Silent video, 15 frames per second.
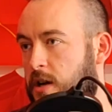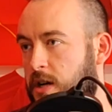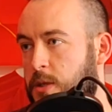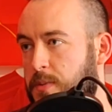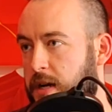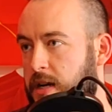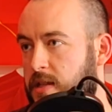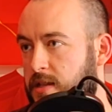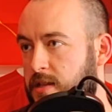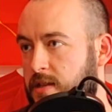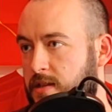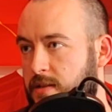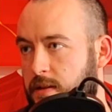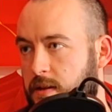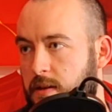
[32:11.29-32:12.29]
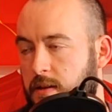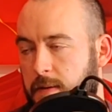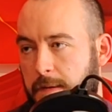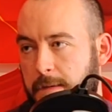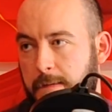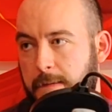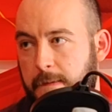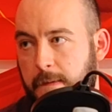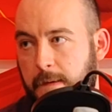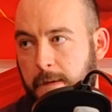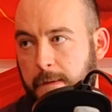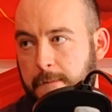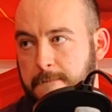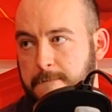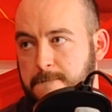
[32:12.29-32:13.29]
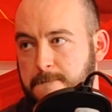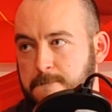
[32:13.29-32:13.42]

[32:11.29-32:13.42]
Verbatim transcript: not expectant. Absolutely. Whereas yeah